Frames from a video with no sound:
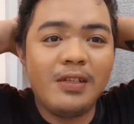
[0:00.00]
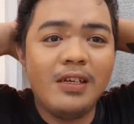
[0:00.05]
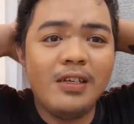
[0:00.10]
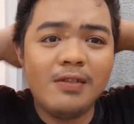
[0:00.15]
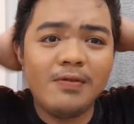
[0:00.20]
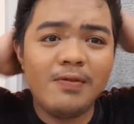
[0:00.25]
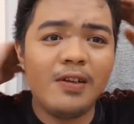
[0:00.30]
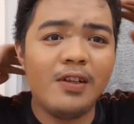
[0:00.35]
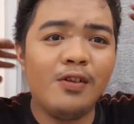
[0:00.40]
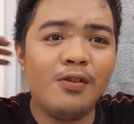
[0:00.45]

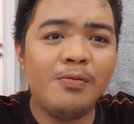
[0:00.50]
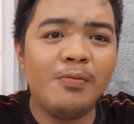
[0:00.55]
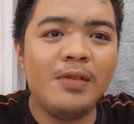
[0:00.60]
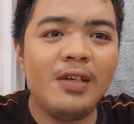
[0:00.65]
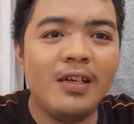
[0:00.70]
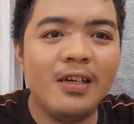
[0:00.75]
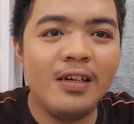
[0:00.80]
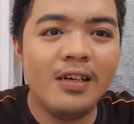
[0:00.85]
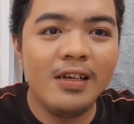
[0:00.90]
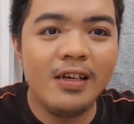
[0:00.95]
please follow
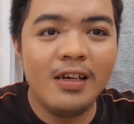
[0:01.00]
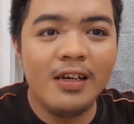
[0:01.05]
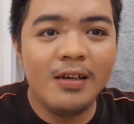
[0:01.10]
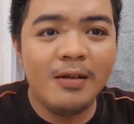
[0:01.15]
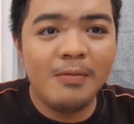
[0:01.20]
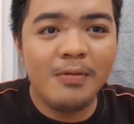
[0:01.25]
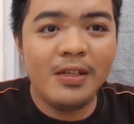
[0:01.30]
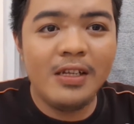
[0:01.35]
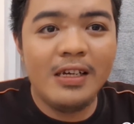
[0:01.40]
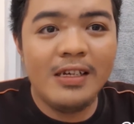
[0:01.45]
me.
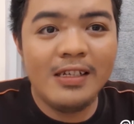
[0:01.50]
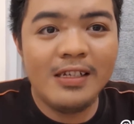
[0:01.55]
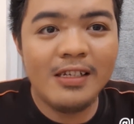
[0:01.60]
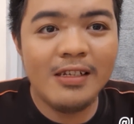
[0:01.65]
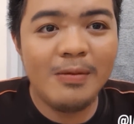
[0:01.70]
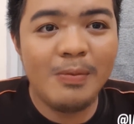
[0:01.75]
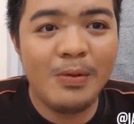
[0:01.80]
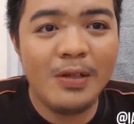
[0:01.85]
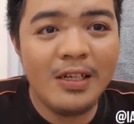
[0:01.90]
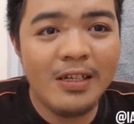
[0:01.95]

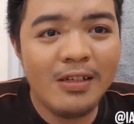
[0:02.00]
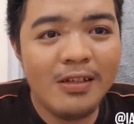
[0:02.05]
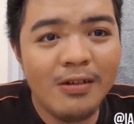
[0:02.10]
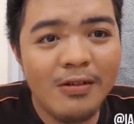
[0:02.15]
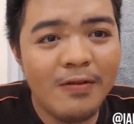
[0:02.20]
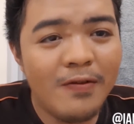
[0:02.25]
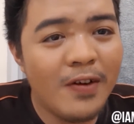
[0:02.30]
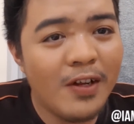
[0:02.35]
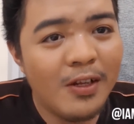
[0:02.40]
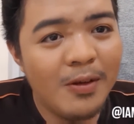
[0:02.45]
Please, please
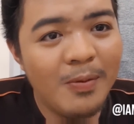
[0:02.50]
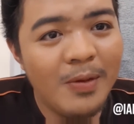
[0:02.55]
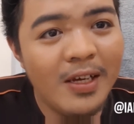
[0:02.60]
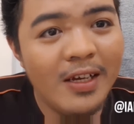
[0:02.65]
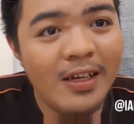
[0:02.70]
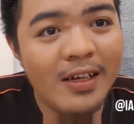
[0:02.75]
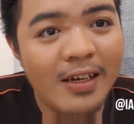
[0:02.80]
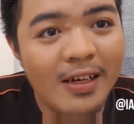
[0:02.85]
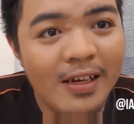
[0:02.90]
do follow me.